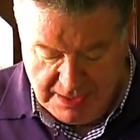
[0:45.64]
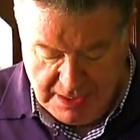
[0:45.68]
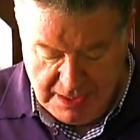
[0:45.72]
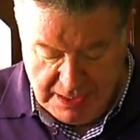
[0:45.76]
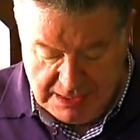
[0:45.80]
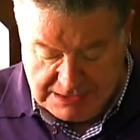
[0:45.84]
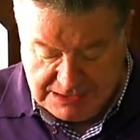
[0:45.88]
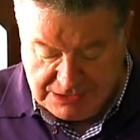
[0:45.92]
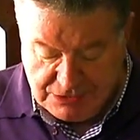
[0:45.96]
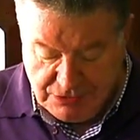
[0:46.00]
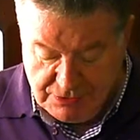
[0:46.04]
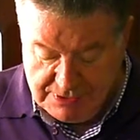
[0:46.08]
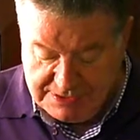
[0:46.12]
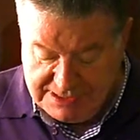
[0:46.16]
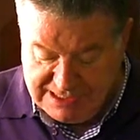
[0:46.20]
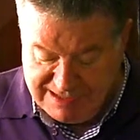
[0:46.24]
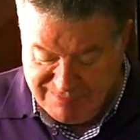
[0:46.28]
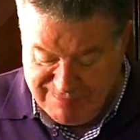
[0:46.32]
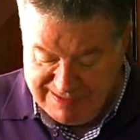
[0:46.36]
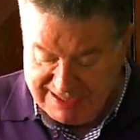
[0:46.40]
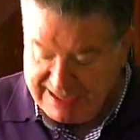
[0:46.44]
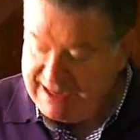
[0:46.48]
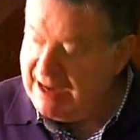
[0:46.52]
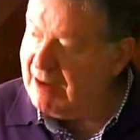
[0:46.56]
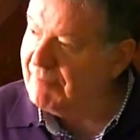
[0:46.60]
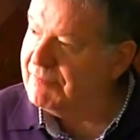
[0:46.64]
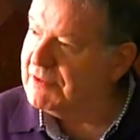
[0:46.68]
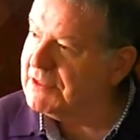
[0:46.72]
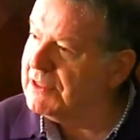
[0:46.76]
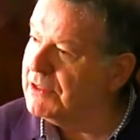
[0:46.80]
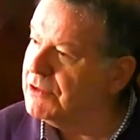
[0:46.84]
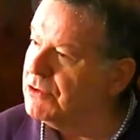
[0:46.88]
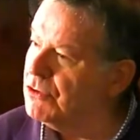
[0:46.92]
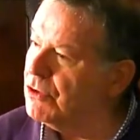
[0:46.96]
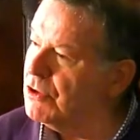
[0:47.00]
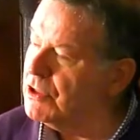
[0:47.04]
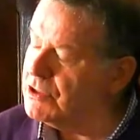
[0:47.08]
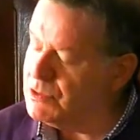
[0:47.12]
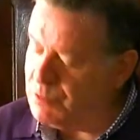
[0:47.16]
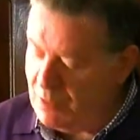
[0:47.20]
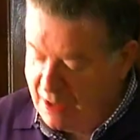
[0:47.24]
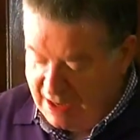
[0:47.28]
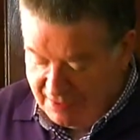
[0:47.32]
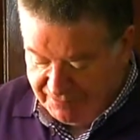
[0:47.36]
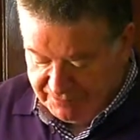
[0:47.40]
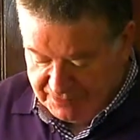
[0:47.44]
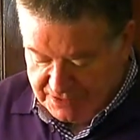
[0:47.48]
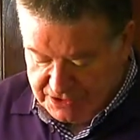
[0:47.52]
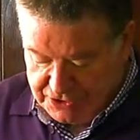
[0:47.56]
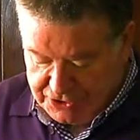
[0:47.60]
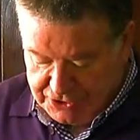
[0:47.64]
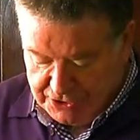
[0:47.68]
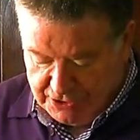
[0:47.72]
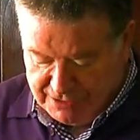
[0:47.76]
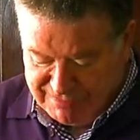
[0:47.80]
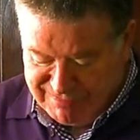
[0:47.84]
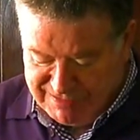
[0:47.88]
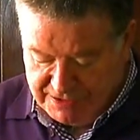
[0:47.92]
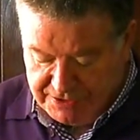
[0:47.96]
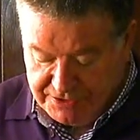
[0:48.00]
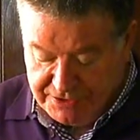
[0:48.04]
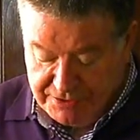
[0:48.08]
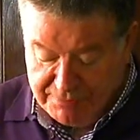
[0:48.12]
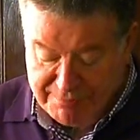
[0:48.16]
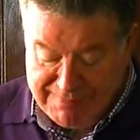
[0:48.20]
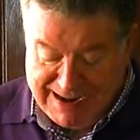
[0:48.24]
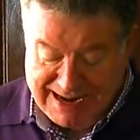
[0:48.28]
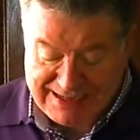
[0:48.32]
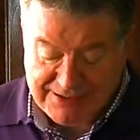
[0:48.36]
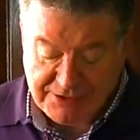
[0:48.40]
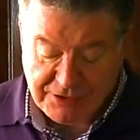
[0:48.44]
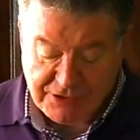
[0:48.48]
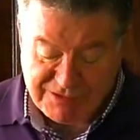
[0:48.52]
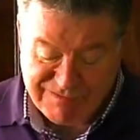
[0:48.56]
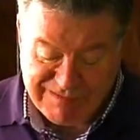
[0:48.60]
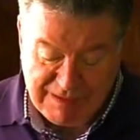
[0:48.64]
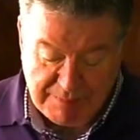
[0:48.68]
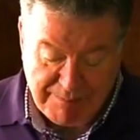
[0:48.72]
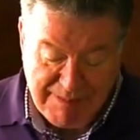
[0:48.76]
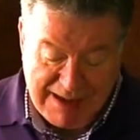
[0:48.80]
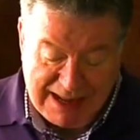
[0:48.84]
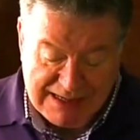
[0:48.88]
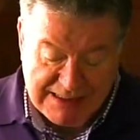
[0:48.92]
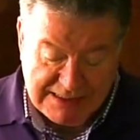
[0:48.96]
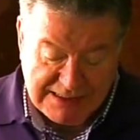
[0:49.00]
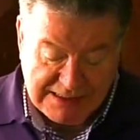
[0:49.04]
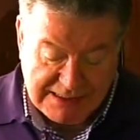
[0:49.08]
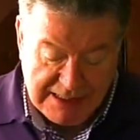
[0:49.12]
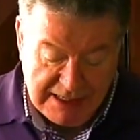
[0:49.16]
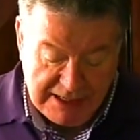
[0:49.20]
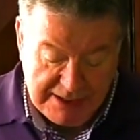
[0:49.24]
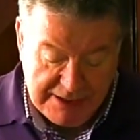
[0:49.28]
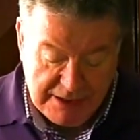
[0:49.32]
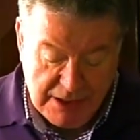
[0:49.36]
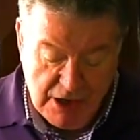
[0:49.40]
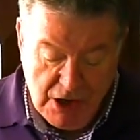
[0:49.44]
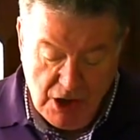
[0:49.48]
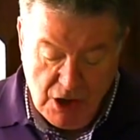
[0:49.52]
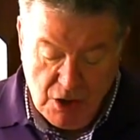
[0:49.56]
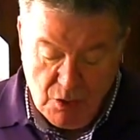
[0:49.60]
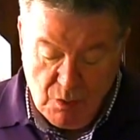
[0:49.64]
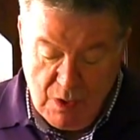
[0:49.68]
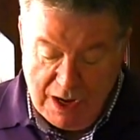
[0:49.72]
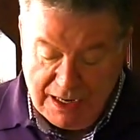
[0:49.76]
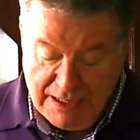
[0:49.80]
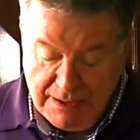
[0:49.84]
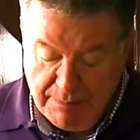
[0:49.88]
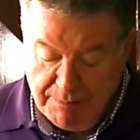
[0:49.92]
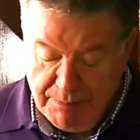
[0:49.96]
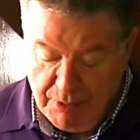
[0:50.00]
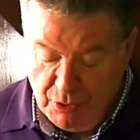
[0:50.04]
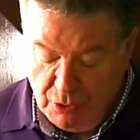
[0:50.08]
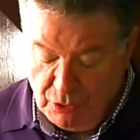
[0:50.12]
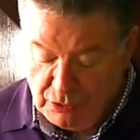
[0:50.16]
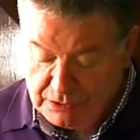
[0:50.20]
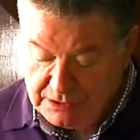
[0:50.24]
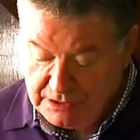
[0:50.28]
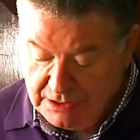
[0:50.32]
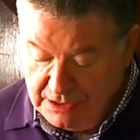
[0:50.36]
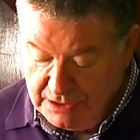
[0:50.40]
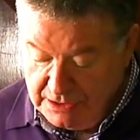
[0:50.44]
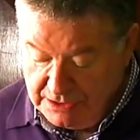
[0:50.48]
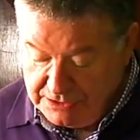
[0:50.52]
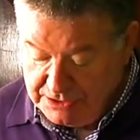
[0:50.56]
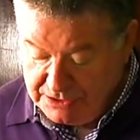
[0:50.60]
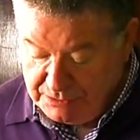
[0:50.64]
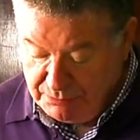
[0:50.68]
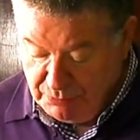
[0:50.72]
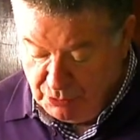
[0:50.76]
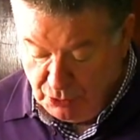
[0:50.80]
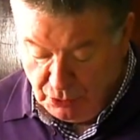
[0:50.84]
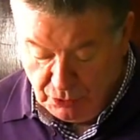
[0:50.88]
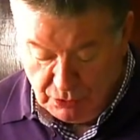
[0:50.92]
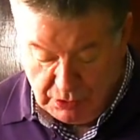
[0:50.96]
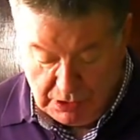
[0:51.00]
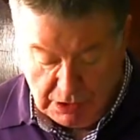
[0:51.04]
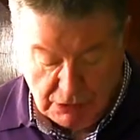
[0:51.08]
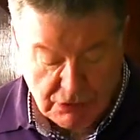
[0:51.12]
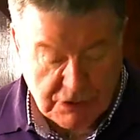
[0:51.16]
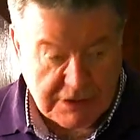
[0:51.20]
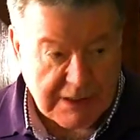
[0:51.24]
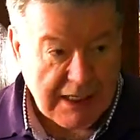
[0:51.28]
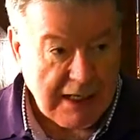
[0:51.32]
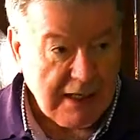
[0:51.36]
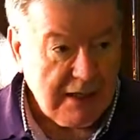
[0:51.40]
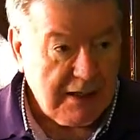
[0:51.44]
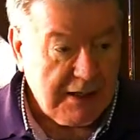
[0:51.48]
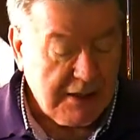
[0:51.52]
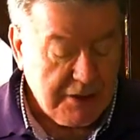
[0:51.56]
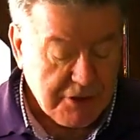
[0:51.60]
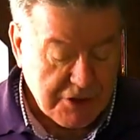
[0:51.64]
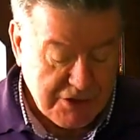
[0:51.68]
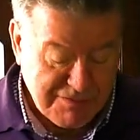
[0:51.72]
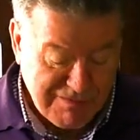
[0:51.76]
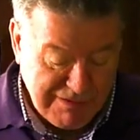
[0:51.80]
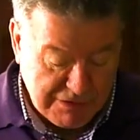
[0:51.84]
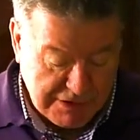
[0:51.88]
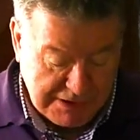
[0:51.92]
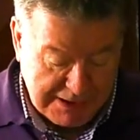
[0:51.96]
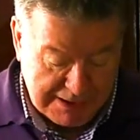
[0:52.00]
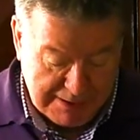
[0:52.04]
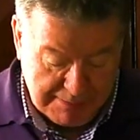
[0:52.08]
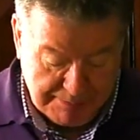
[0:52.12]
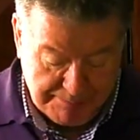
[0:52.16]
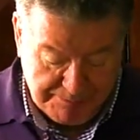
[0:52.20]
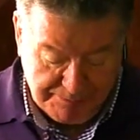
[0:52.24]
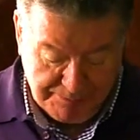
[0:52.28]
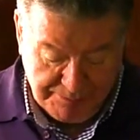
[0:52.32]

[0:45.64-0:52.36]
As soon as he recovered, he took his wife and children to Mandatory Palestine, where he bought a small hotel in Jerusalem.